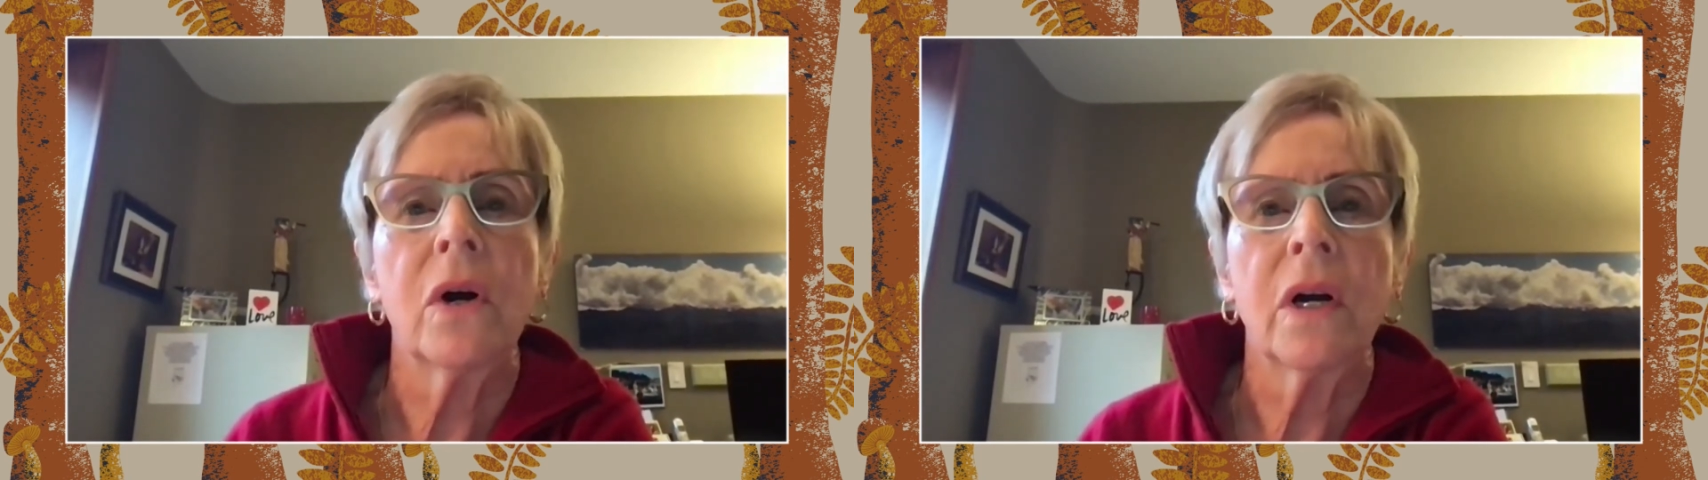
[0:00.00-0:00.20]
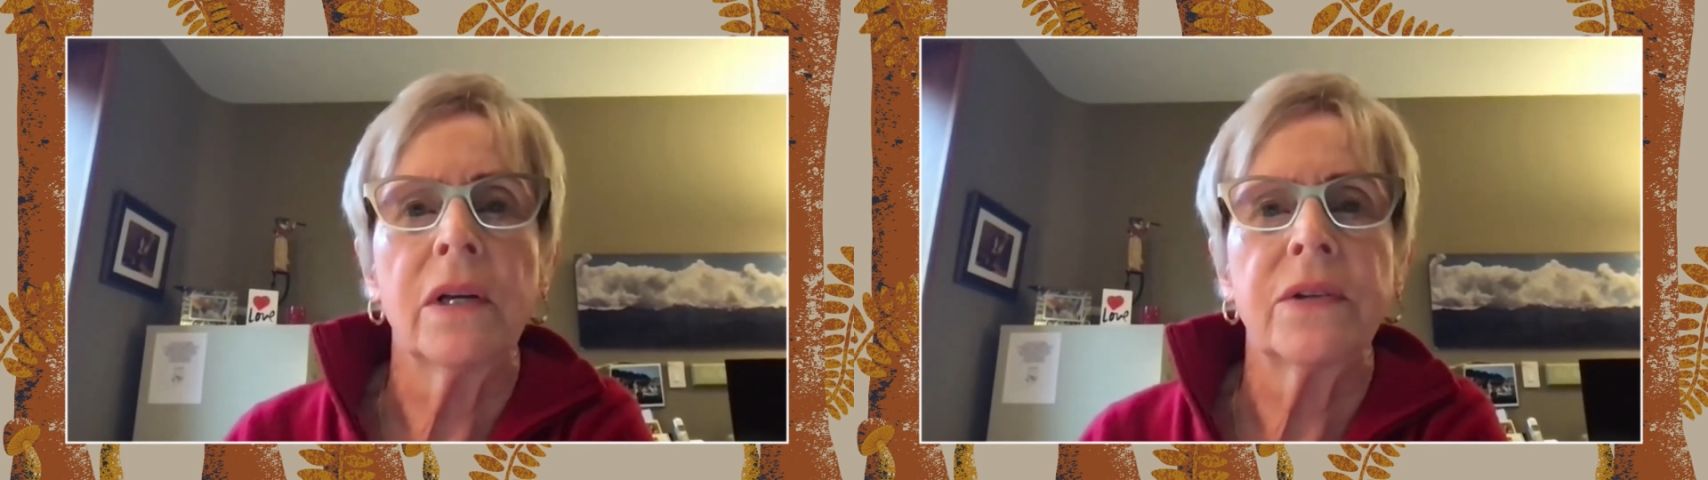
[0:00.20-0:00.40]

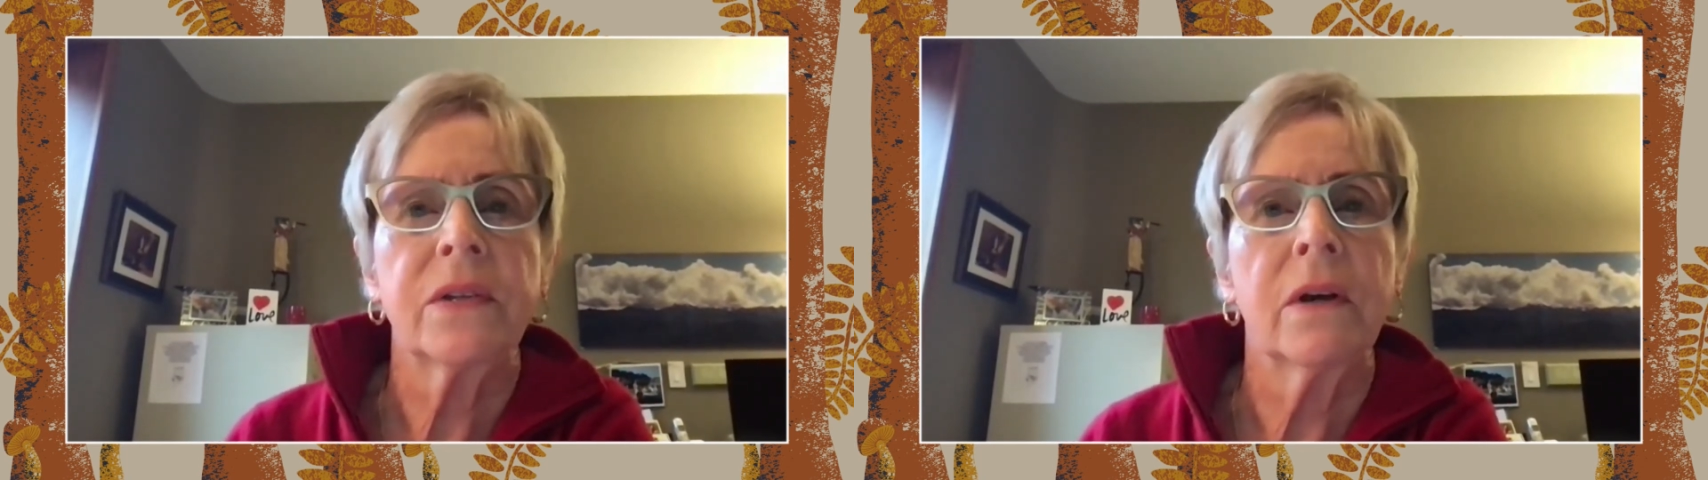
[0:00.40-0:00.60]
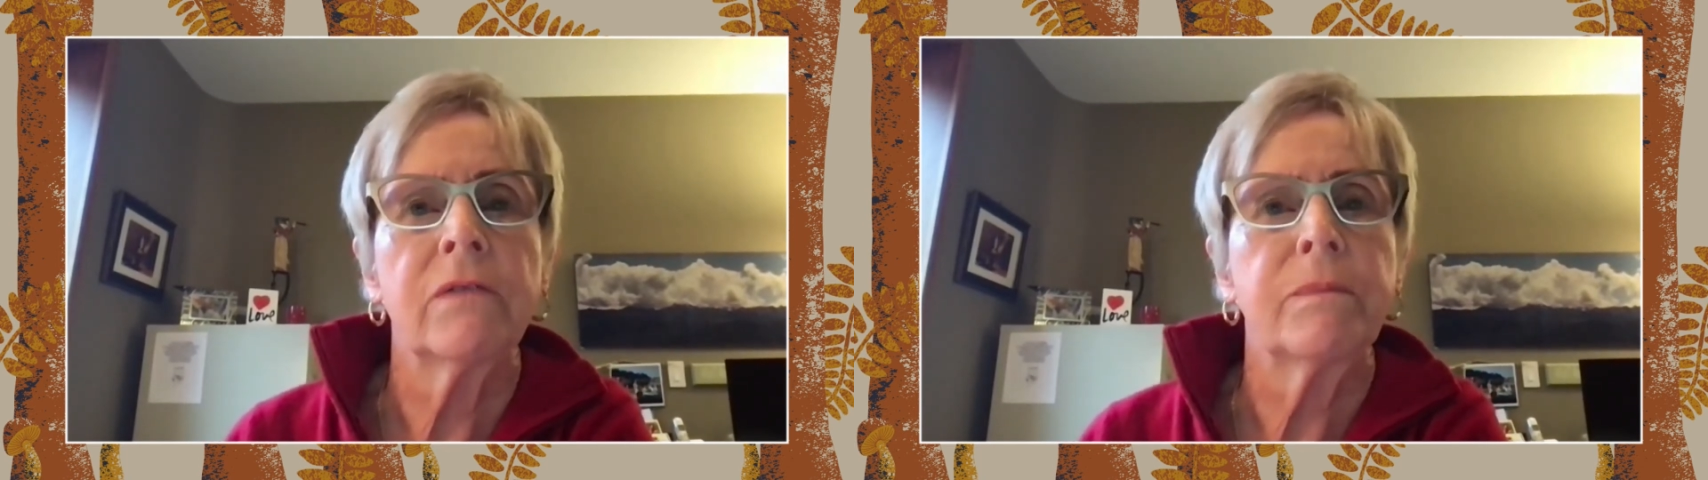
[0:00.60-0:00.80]

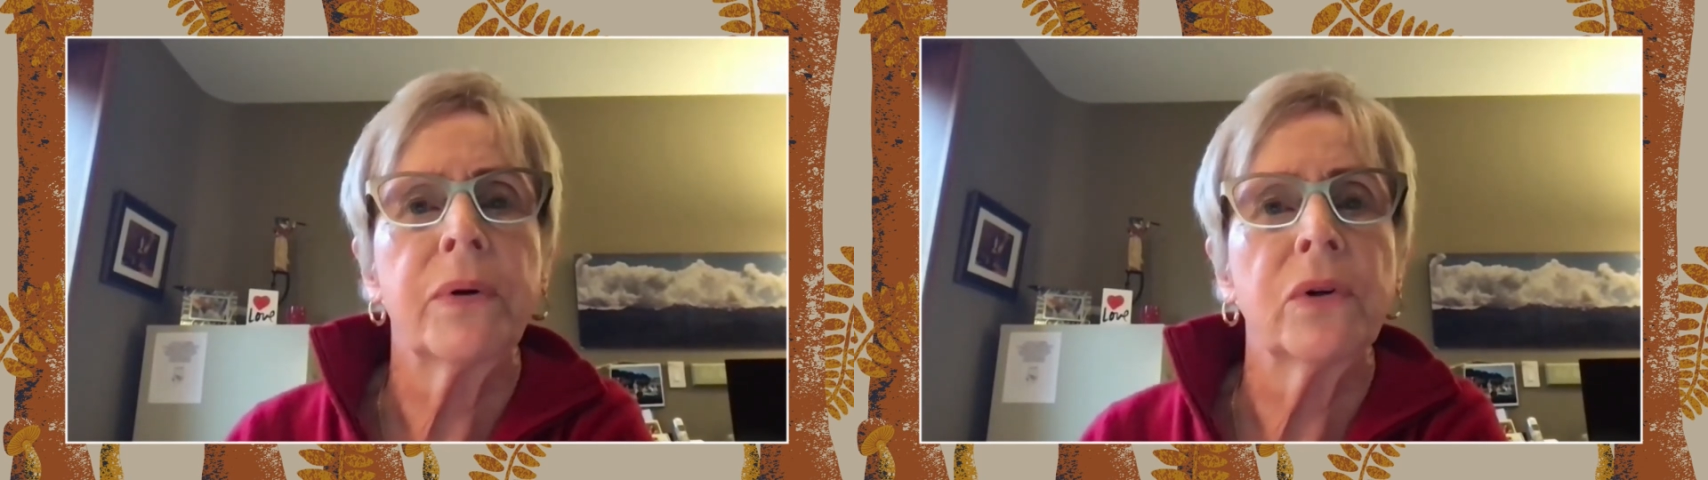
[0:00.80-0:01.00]
cause of